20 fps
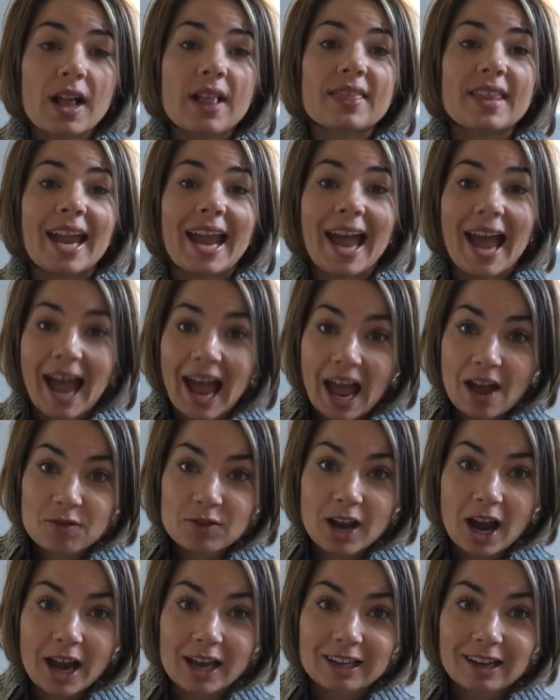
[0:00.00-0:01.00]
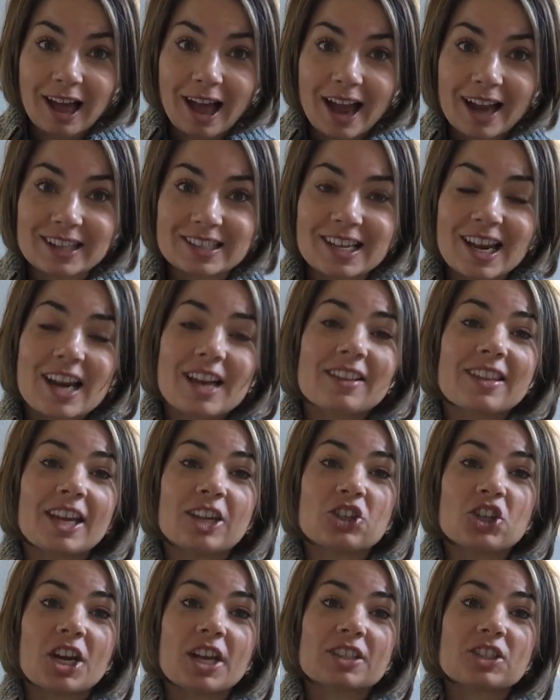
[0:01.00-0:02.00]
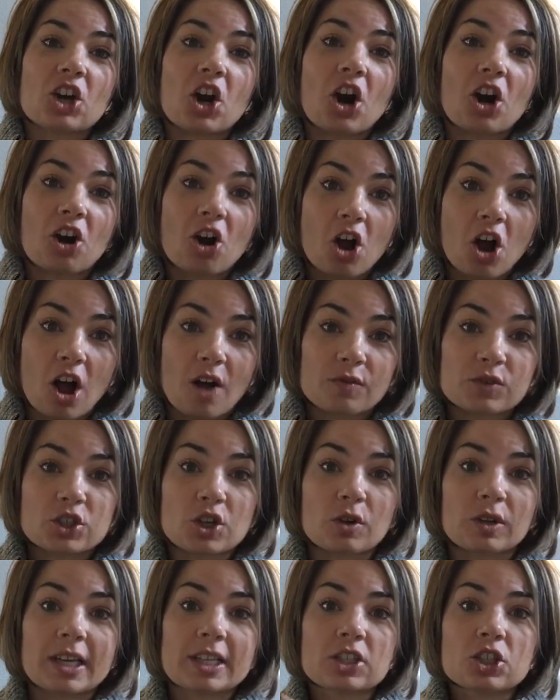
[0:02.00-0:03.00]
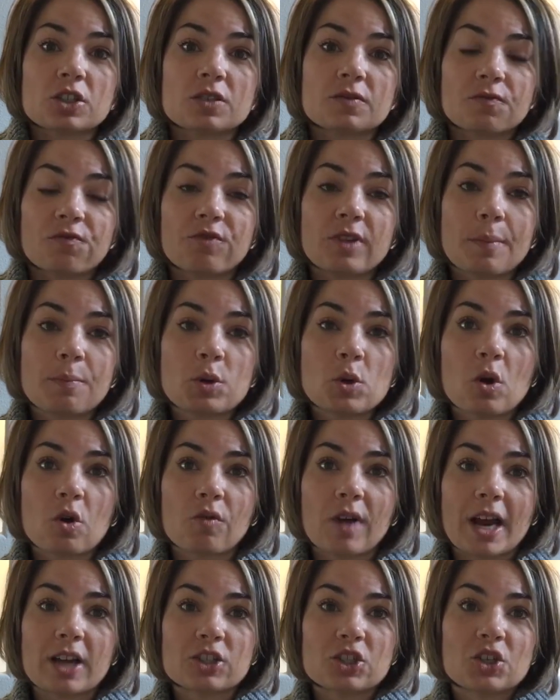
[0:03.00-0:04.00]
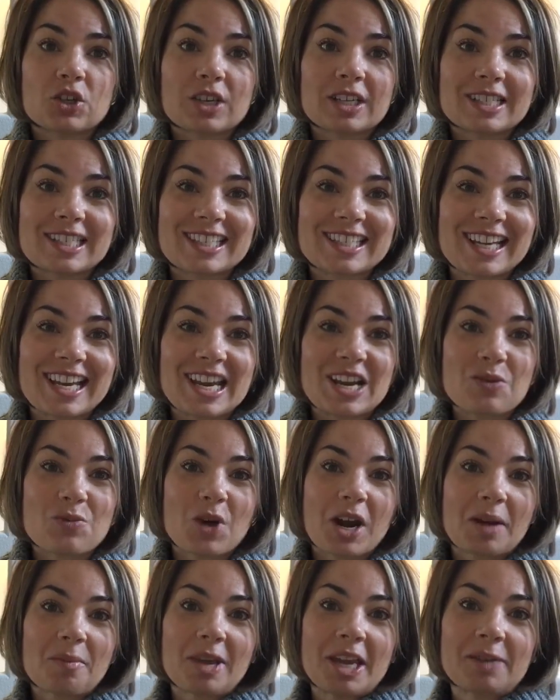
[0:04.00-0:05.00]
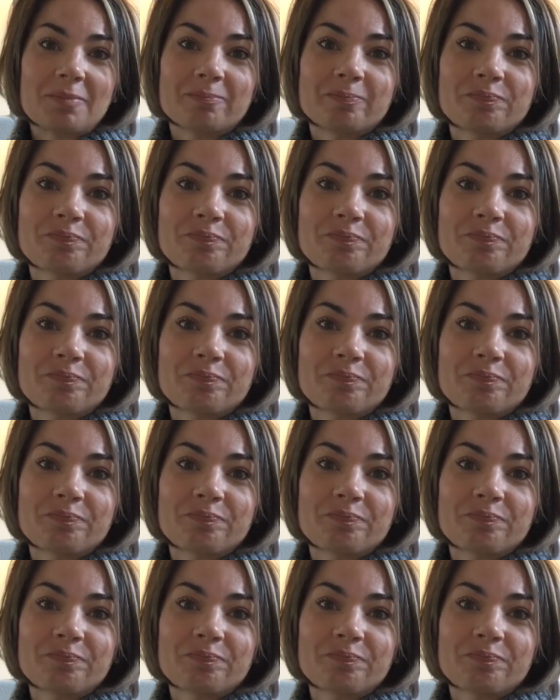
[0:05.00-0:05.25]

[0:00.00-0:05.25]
They have cut lines, they just are off. So let's flip you around so you can see what I mean.